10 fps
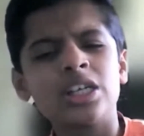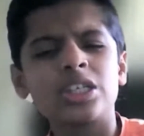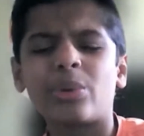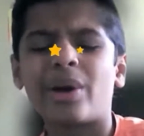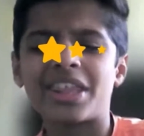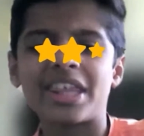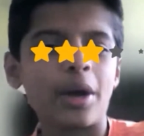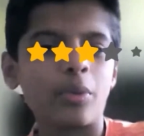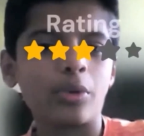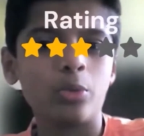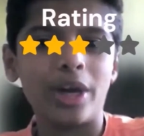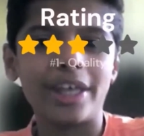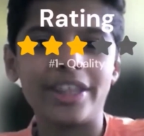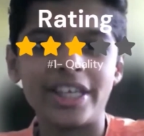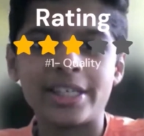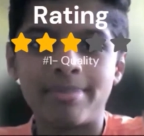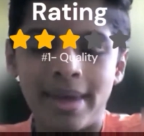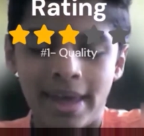So I think I would rate this